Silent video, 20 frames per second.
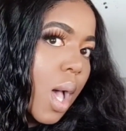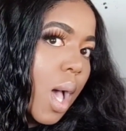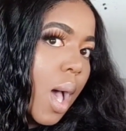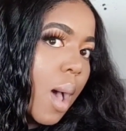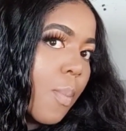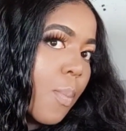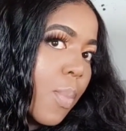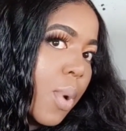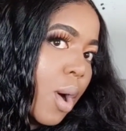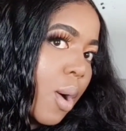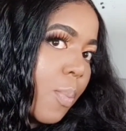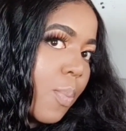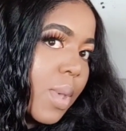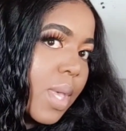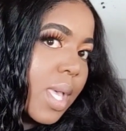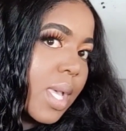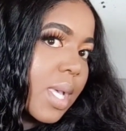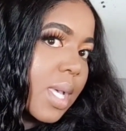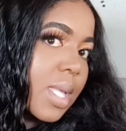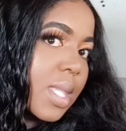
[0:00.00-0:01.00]
are
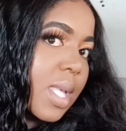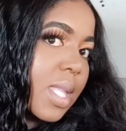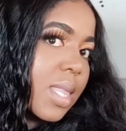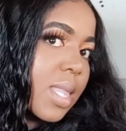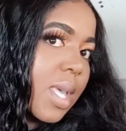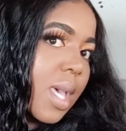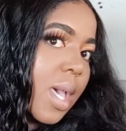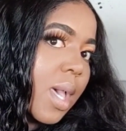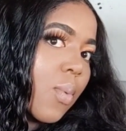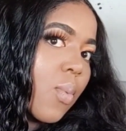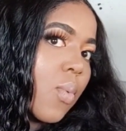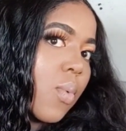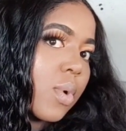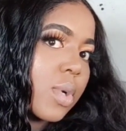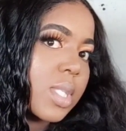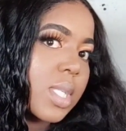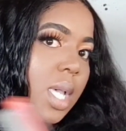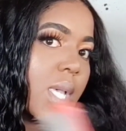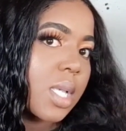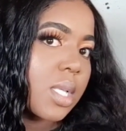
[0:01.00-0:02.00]
popping, that the
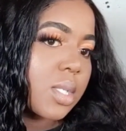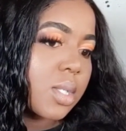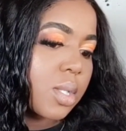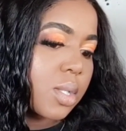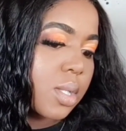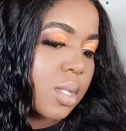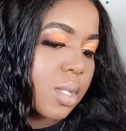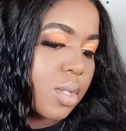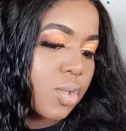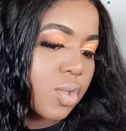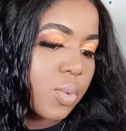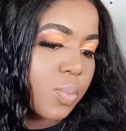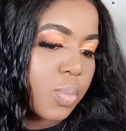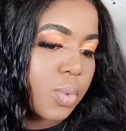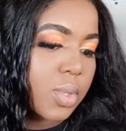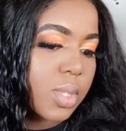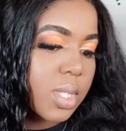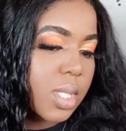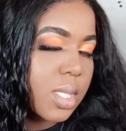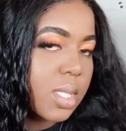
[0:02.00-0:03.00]
water is
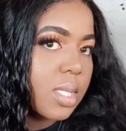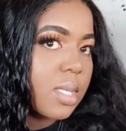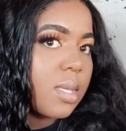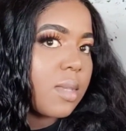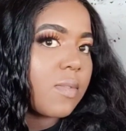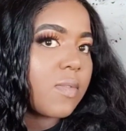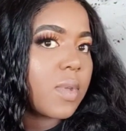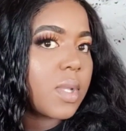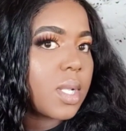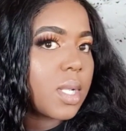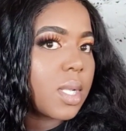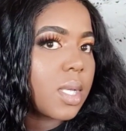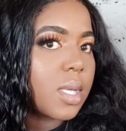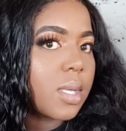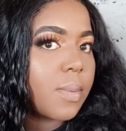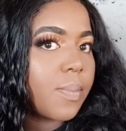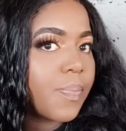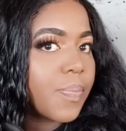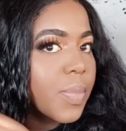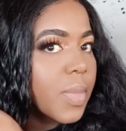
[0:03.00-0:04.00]
distributed
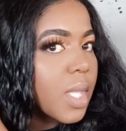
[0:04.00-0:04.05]
evenly.